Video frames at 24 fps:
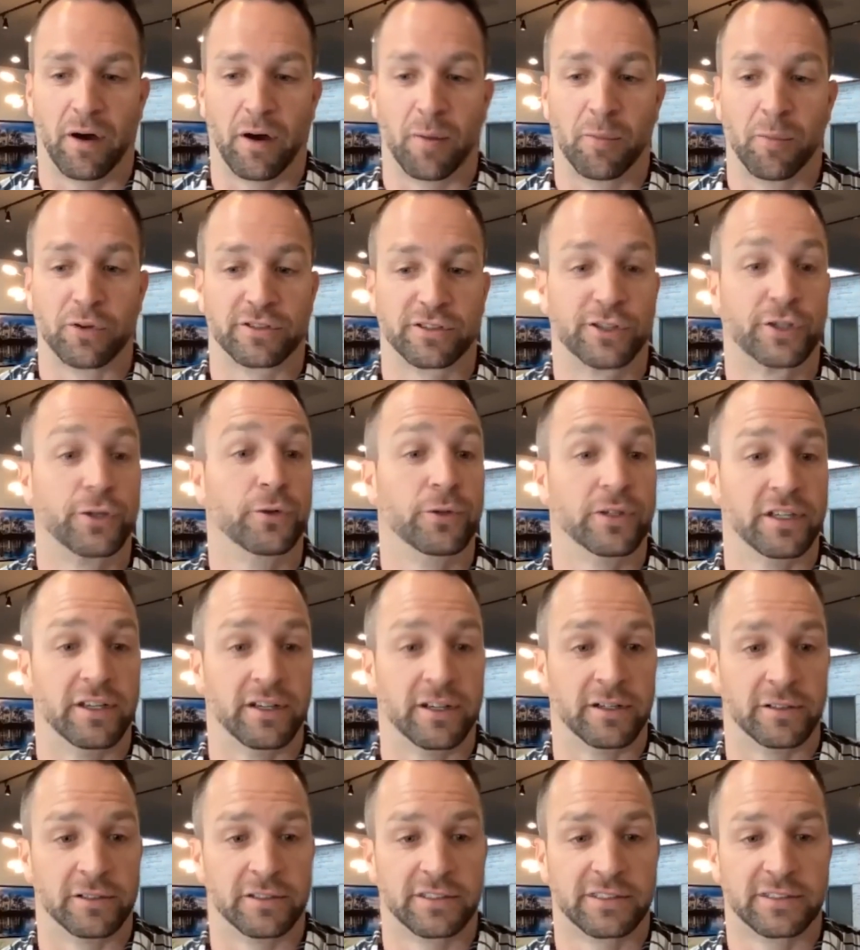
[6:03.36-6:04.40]
almost 2
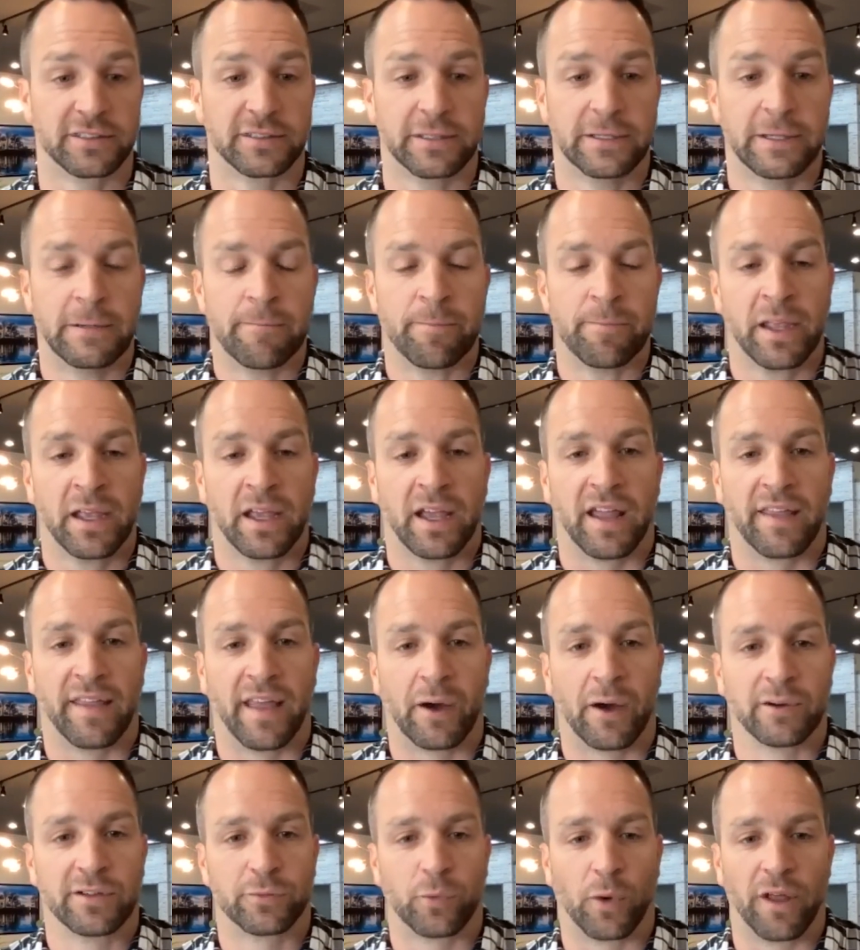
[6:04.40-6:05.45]
years. And
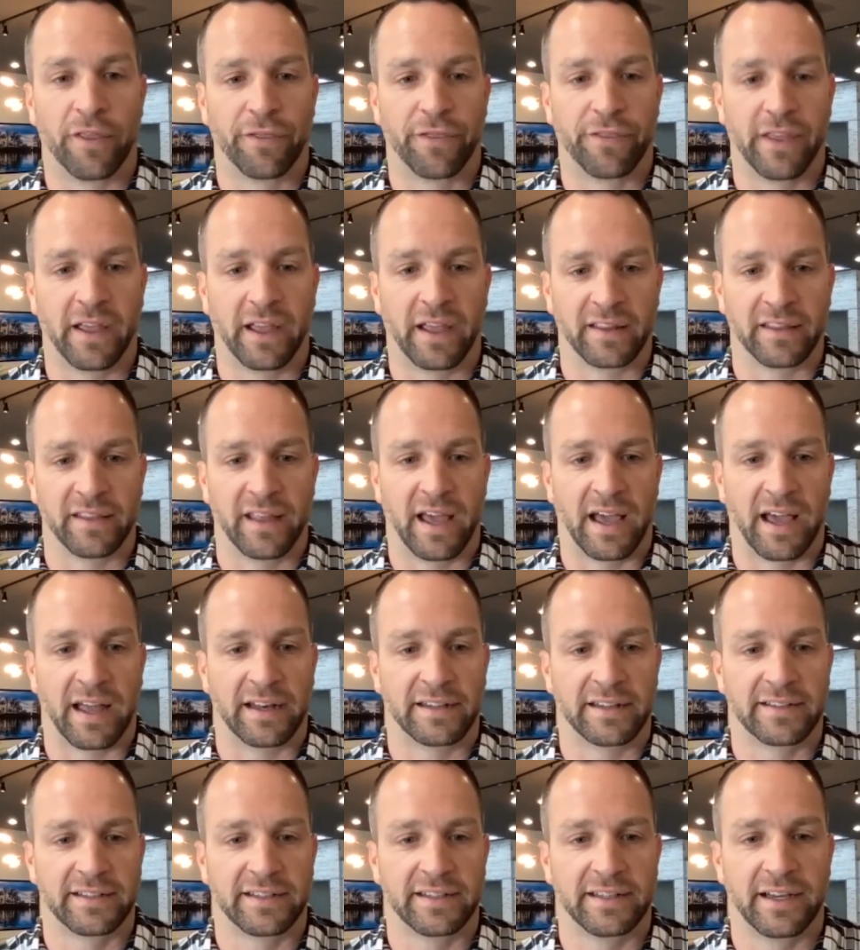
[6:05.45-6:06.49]
that was one thing that,